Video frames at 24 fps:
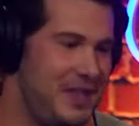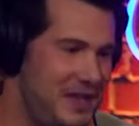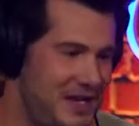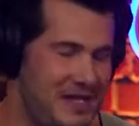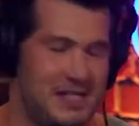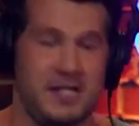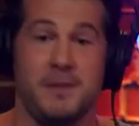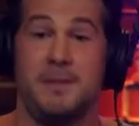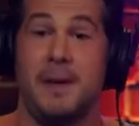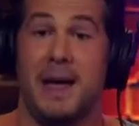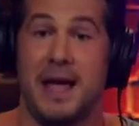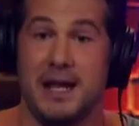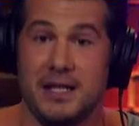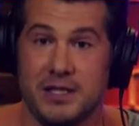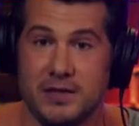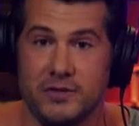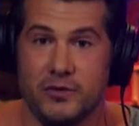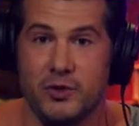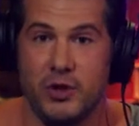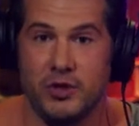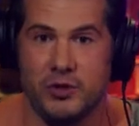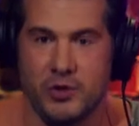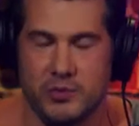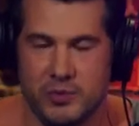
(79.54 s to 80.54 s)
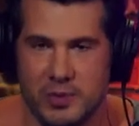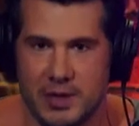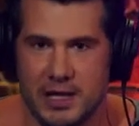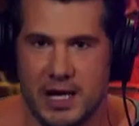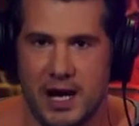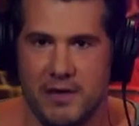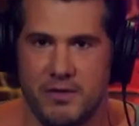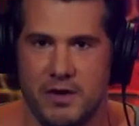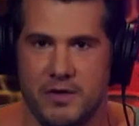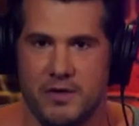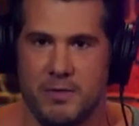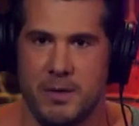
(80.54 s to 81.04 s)
The debates, of course, which we
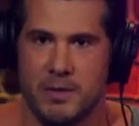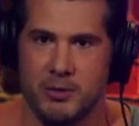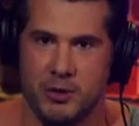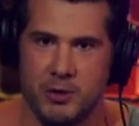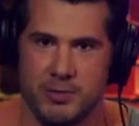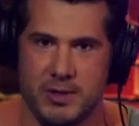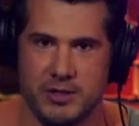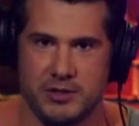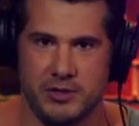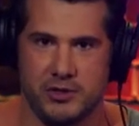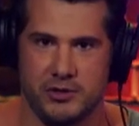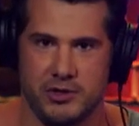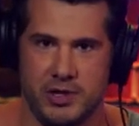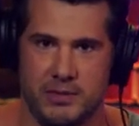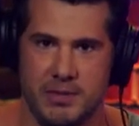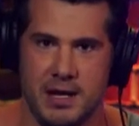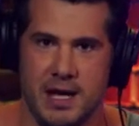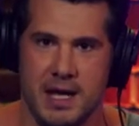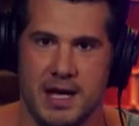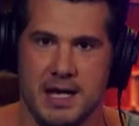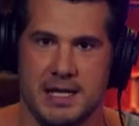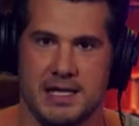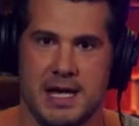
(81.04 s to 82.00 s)
covered for people who missed the stream.